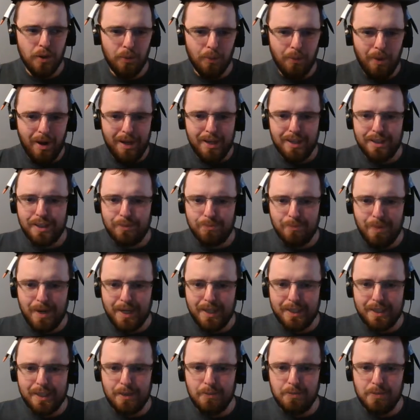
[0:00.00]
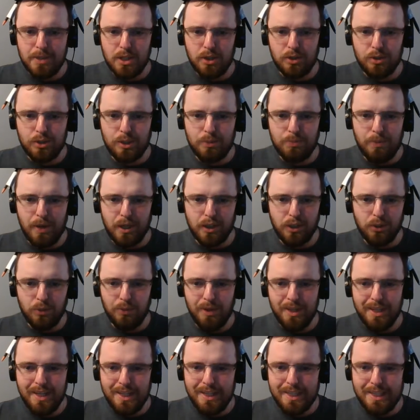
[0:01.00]
What makes him so special?
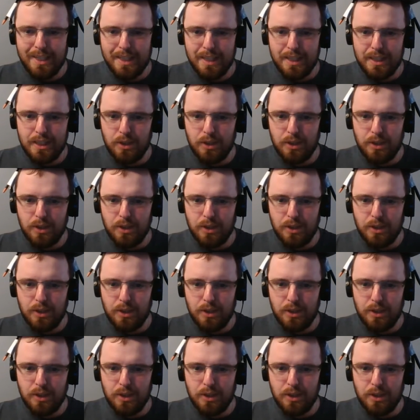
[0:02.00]
Why is he